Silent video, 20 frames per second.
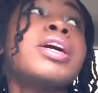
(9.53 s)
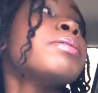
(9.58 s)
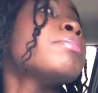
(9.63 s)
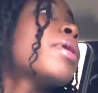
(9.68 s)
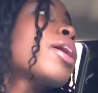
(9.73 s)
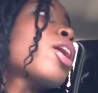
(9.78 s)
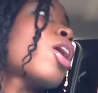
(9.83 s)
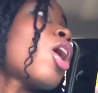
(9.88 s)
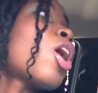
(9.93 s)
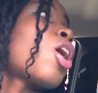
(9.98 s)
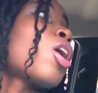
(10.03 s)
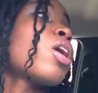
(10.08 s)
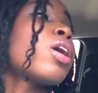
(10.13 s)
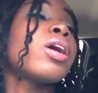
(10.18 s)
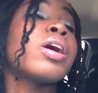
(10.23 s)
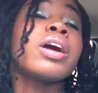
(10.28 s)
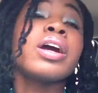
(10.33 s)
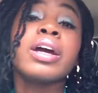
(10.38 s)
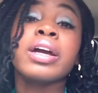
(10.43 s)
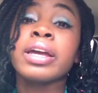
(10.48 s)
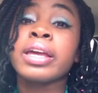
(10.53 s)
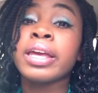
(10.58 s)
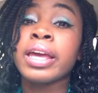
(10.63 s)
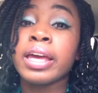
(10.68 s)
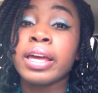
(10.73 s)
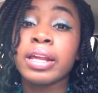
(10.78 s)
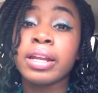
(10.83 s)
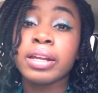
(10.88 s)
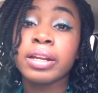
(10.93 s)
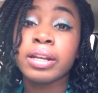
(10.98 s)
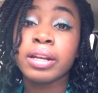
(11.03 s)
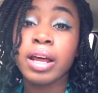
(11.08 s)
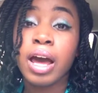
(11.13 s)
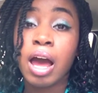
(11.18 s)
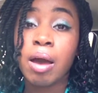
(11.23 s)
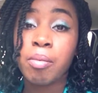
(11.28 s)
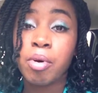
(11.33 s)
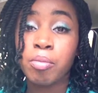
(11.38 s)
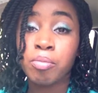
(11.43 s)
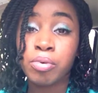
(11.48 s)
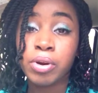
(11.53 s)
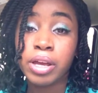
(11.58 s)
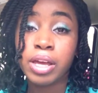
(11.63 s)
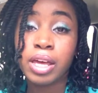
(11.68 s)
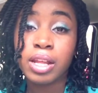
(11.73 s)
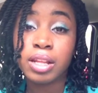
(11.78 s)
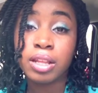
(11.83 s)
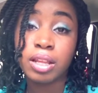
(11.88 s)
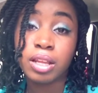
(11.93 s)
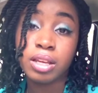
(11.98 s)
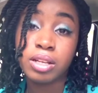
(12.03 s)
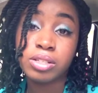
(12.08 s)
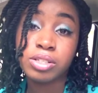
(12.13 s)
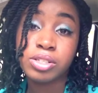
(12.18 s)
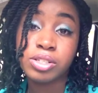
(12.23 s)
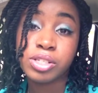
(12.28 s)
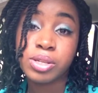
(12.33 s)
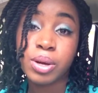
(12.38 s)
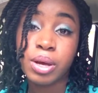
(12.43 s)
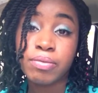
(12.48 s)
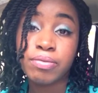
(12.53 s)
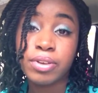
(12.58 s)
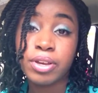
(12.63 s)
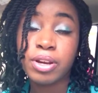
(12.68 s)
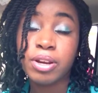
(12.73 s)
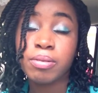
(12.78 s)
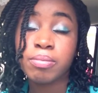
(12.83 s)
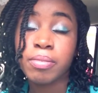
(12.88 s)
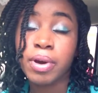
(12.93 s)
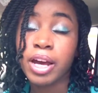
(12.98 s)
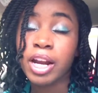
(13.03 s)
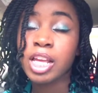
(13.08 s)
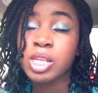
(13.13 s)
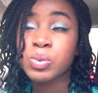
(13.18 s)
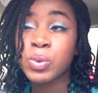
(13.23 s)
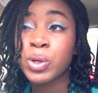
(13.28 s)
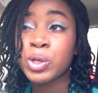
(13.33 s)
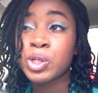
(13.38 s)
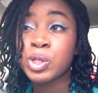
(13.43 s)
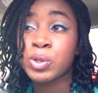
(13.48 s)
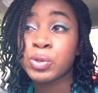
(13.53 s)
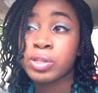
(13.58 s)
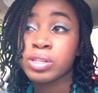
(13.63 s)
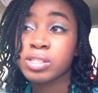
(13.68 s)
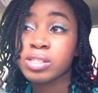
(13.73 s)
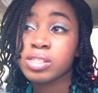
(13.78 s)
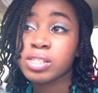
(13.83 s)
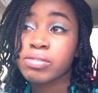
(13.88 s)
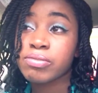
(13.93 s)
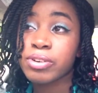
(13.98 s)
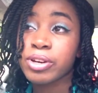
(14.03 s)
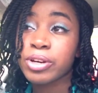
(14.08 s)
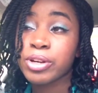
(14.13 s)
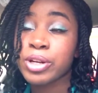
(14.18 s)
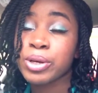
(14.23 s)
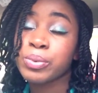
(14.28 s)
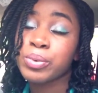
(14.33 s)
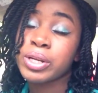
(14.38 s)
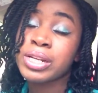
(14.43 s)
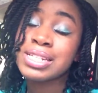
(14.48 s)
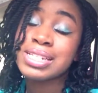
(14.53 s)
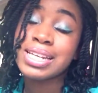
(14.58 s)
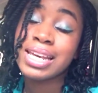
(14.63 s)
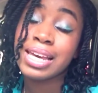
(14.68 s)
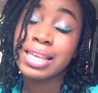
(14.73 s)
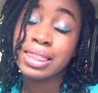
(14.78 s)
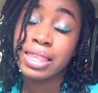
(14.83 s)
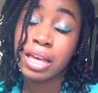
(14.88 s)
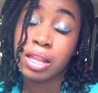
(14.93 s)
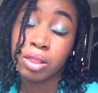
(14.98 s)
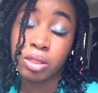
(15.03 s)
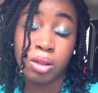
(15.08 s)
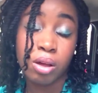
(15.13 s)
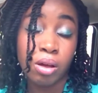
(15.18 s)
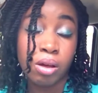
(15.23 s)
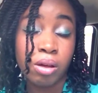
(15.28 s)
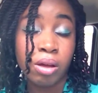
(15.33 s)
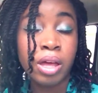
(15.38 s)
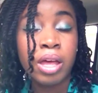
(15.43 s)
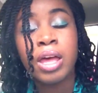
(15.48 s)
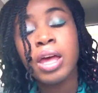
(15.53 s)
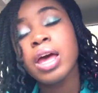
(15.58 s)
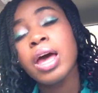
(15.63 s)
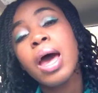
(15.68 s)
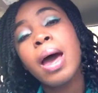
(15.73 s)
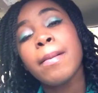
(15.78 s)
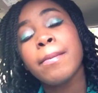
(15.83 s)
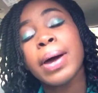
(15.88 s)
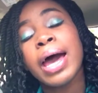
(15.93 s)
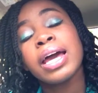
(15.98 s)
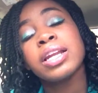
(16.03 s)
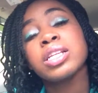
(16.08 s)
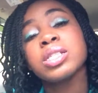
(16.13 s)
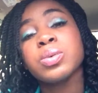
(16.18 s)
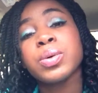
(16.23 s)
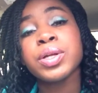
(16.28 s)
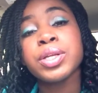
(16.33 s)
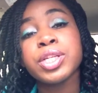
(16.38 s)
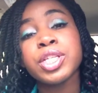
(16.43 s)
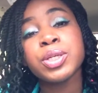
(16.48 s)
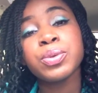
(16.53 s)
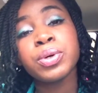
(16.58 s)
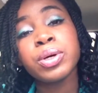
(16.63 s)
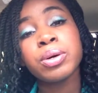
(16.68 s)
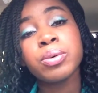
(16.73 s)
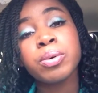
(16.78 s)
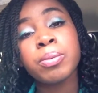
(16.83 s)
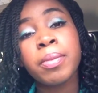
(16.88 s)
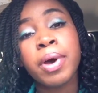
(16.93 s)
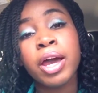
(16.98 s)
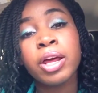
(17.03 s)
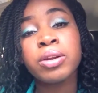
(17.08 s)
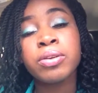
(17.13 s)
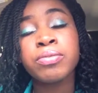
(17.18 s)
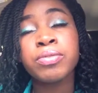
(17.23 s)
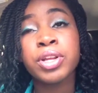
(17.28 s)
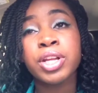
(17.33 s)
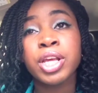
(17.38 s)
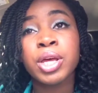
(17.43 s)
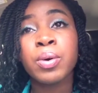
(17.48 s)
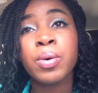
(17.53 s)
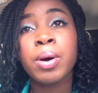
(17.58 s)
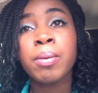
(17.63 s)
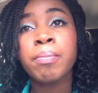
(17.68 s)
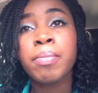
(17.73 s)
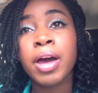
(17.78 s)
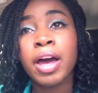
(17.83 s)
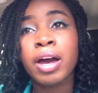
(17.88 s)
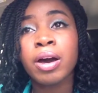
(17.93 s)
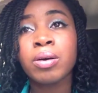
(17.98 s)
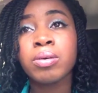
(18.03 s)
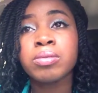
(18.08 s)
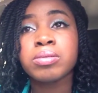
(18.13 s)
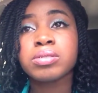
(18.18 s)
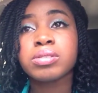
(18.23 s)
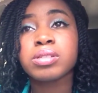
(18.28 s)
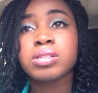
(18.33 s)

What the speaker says: in my car again. I'm on break at lunch, so I figured might as well do this because I figured it wouldn't take that long. But I just wanted to do a reminder video about